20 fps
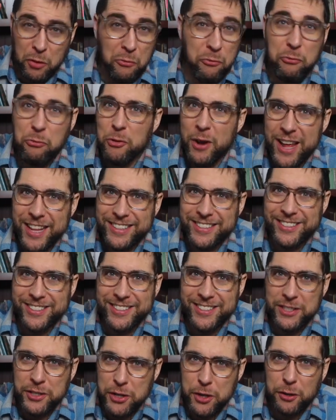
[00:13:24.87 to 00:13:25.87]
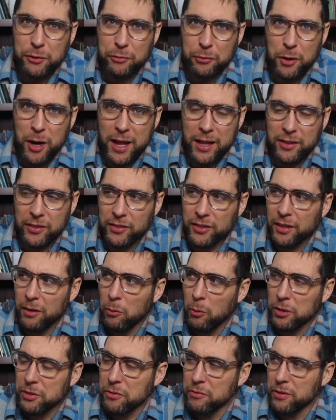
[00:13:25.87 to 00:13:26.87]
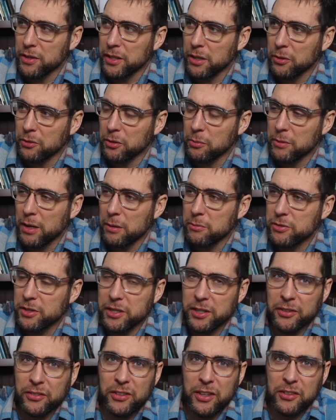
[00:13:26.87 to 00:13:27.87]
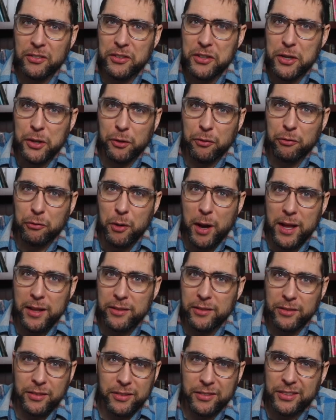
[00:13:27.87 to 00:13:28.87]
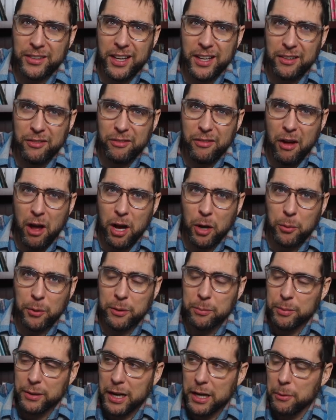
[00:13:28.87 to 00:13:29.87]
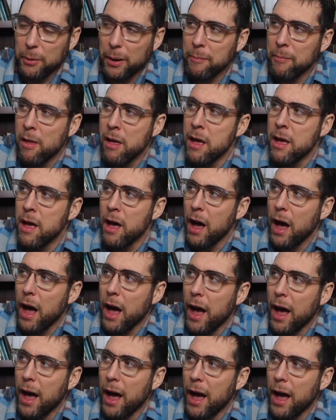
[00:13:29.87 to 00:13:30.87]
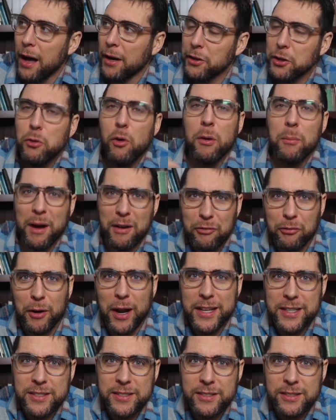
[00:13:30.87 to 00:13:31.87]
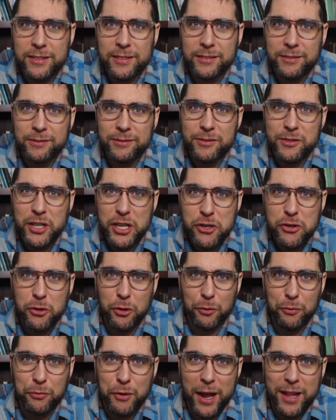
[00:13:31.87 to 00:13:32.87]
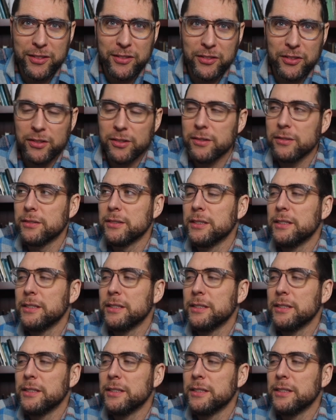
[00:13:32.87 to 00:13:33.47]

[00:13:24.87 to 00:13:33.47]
friends, dear friends. Watch a video sometimes. She says, dear friends. It's kind of awkward, but anyway. Uh, you are my friends, digital friends.